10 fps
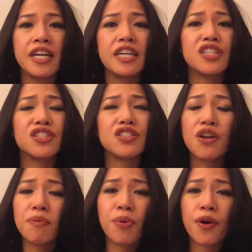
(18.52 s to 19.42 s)
It's just
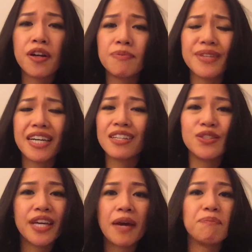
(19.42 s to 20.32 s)
so important because you
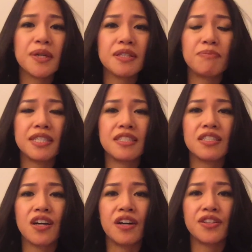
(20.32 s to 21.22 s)
can't build a business
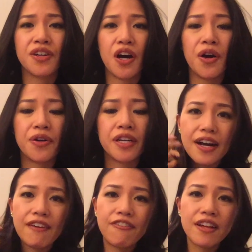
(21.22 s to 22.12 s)
on your own.
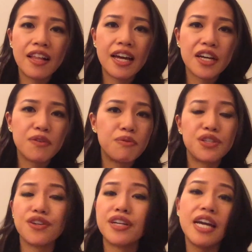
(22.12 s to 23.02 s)
I feel like when you
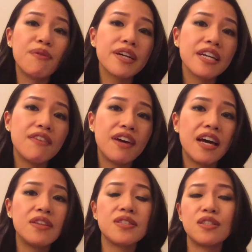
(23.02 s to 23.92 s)
go to networking
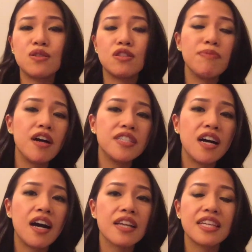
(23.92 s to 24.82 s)
events and do small
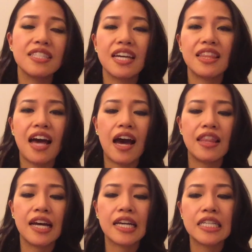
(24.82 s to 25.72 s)
talk, things like that,
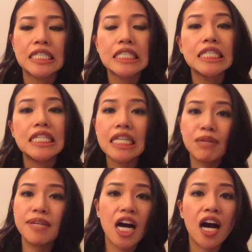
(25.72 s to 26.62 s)
like it can
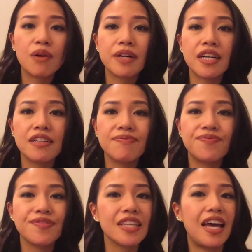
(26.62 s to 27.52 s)
be awkward
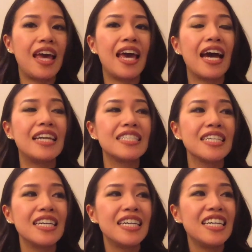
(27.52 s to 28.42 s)
and
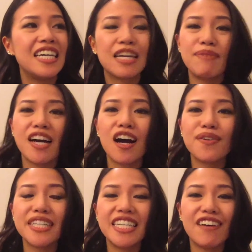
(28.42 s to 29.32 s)
it can be
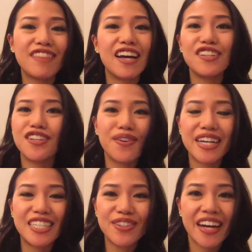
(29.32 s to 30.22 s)
awkward enough that you don't want
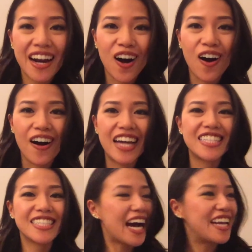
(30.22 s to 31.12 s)
to do it at all and
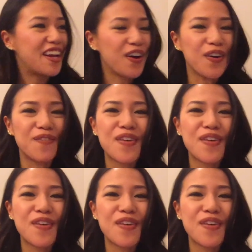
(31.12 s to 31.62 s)
just hide at home.